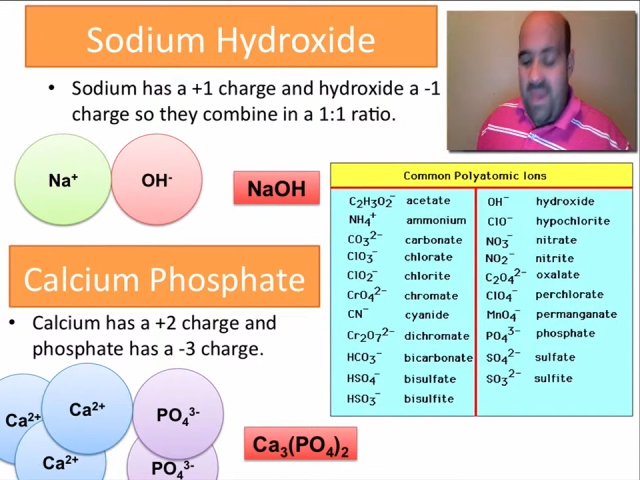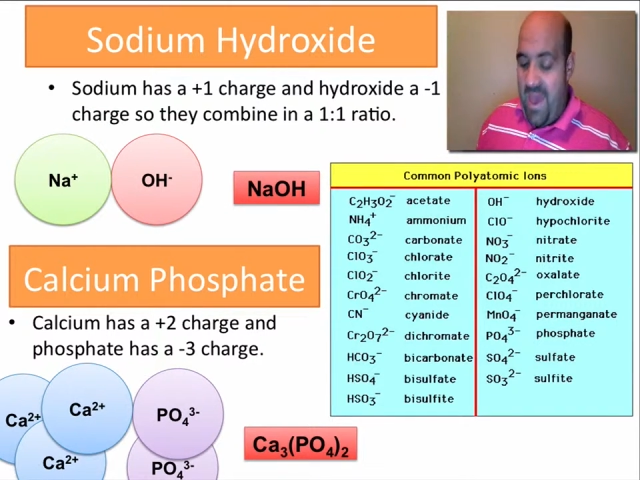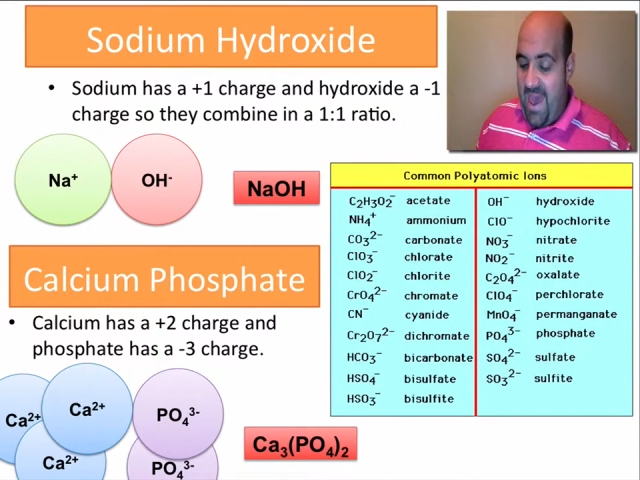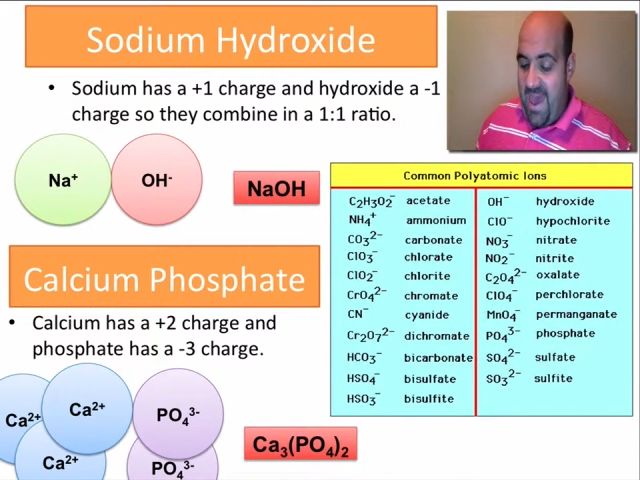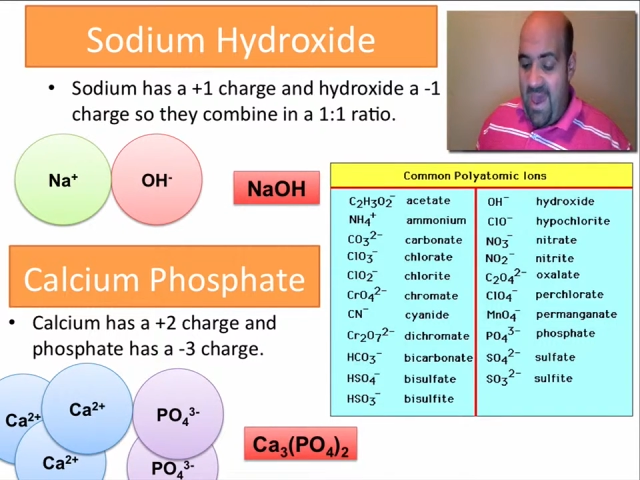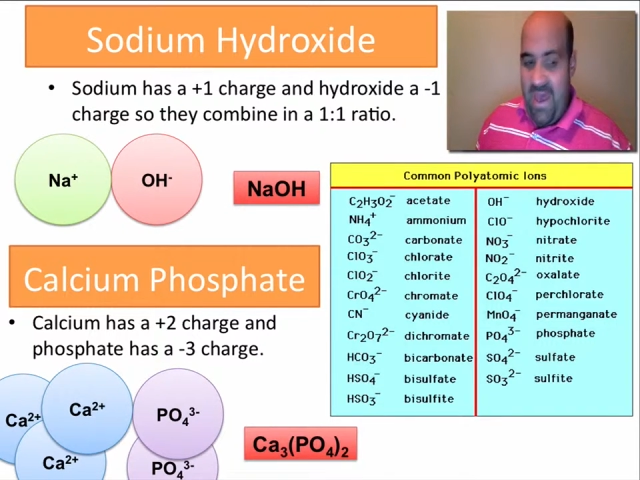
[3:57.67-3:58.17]

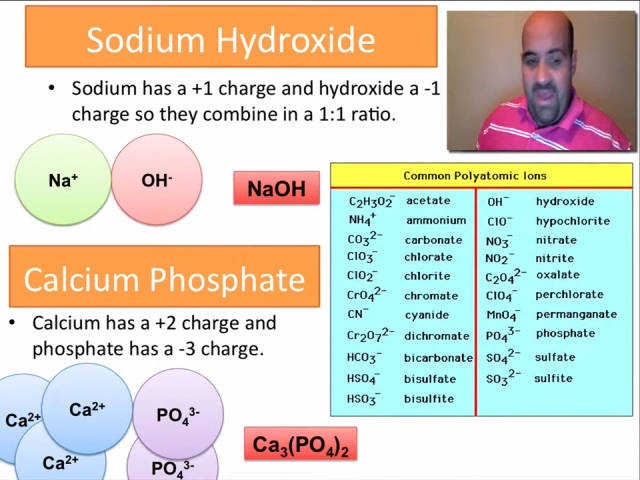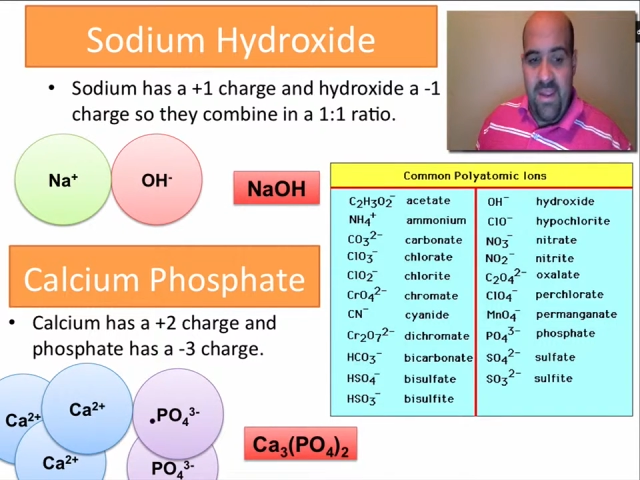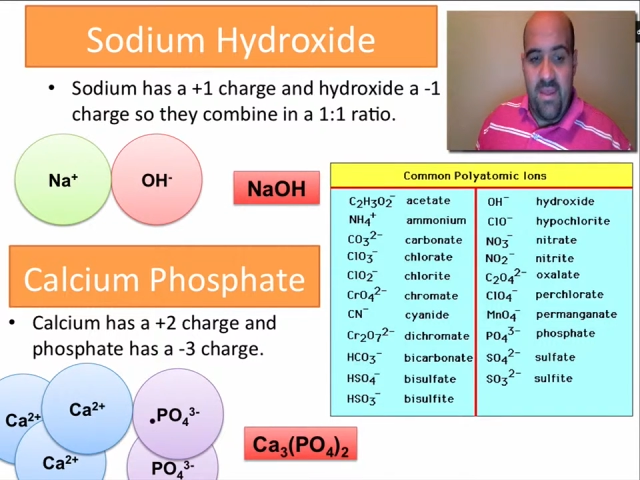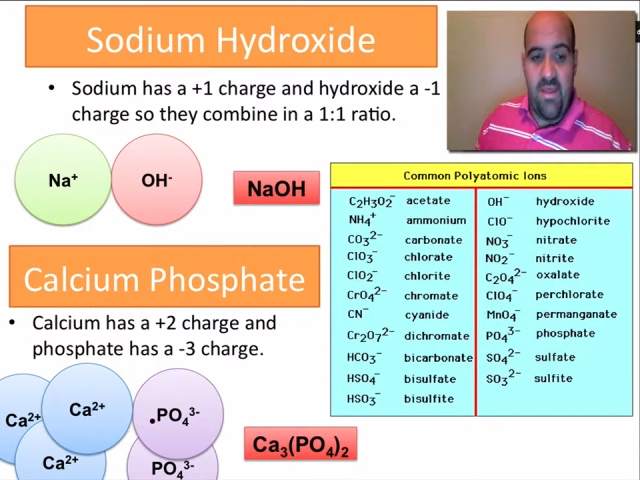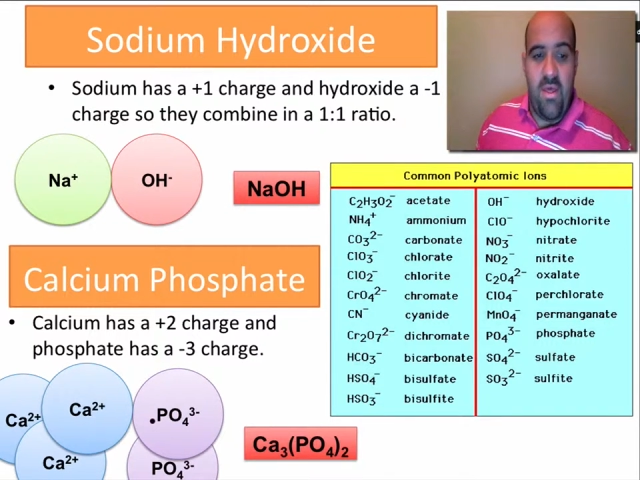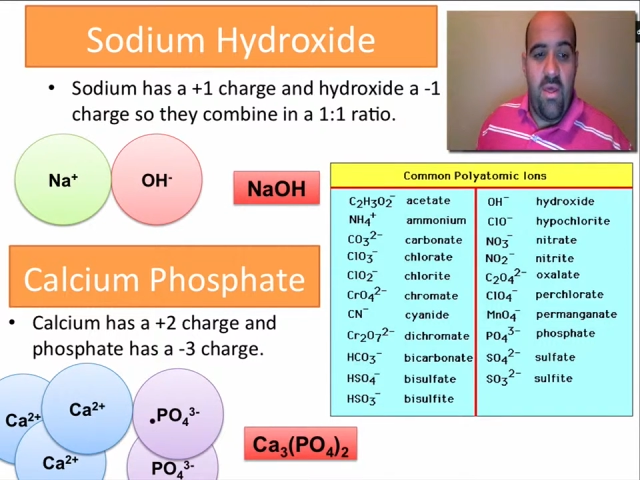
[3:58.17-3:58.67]
had
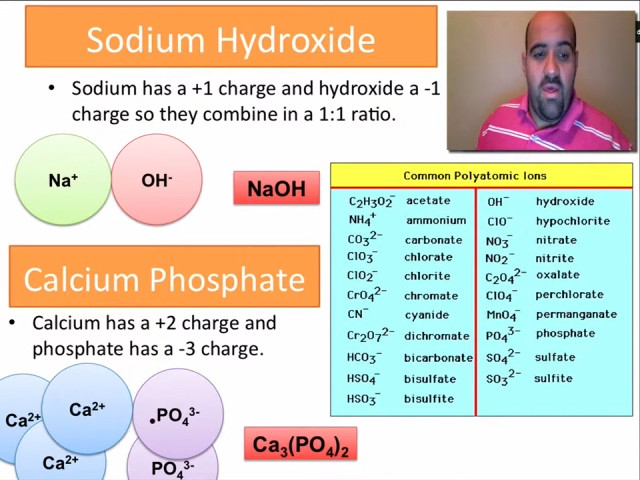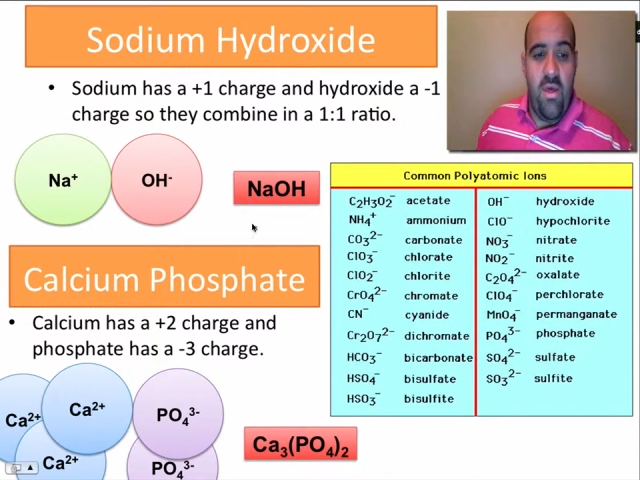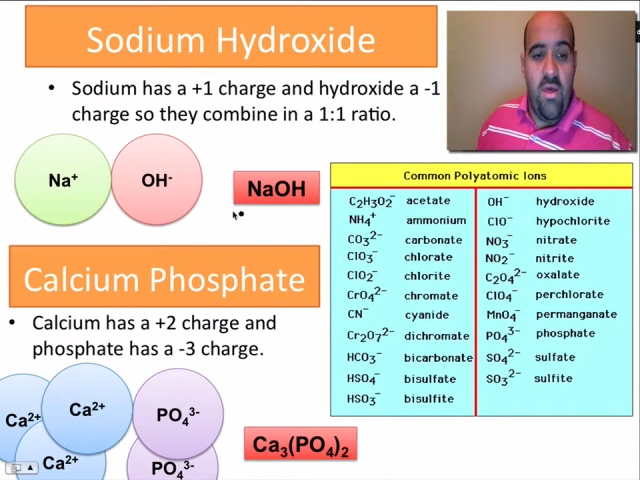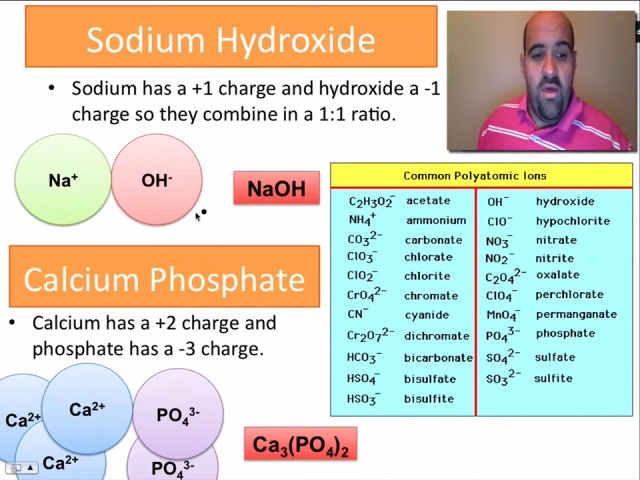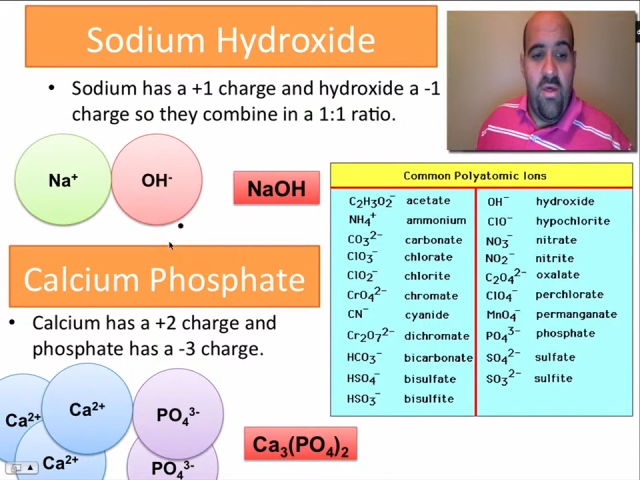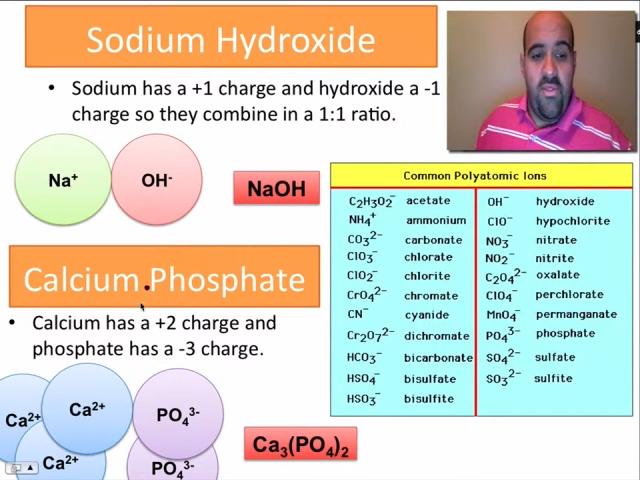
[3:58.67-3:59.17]

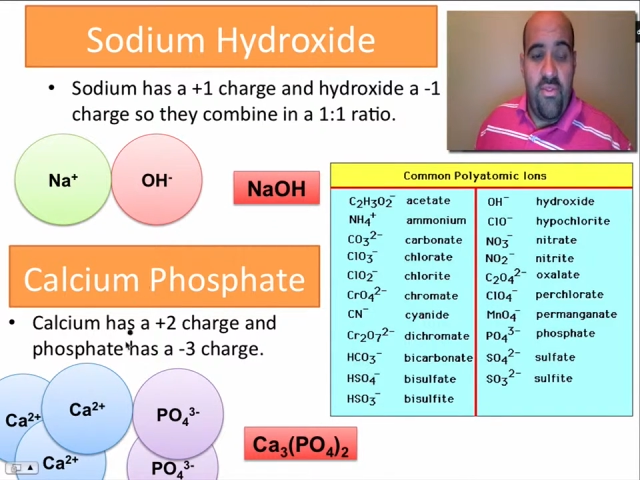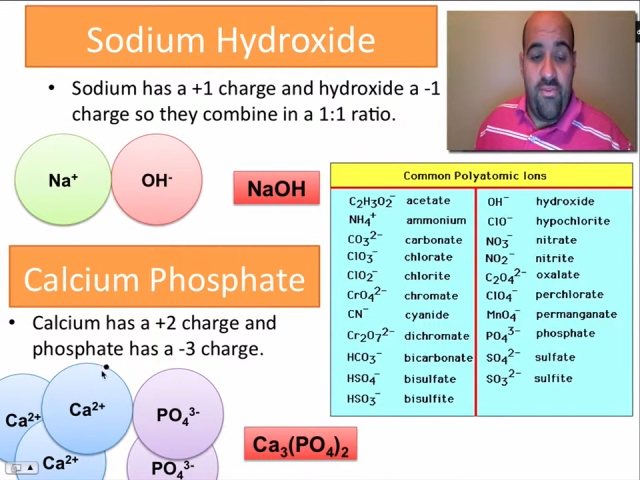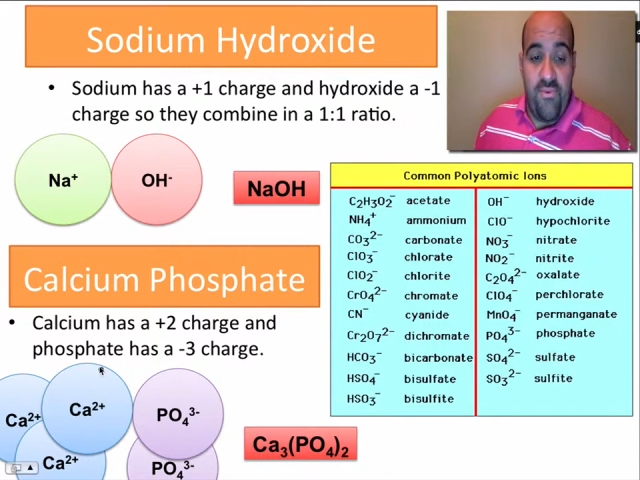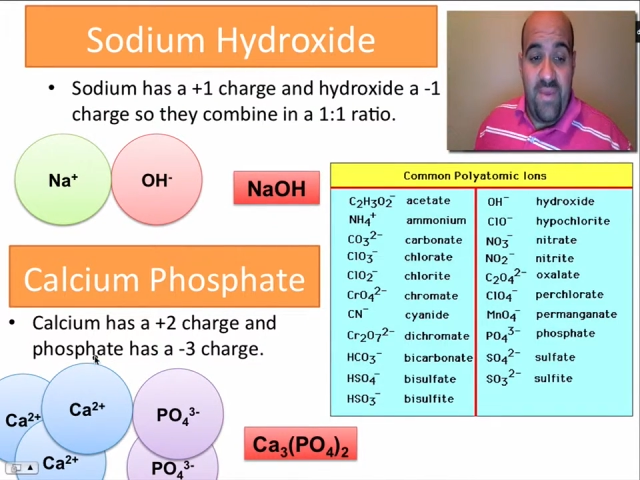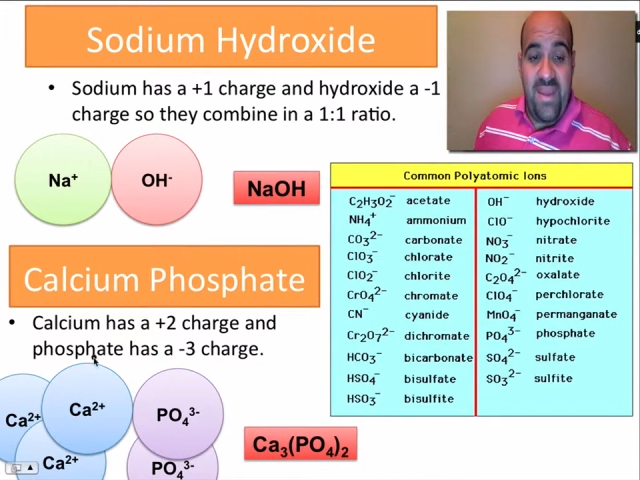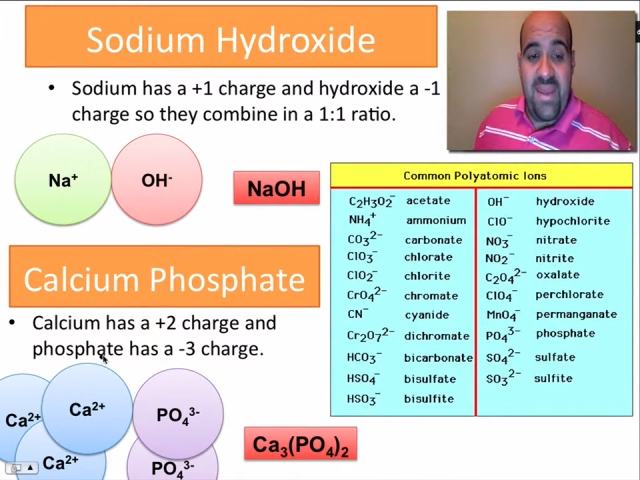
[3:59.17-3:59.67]
3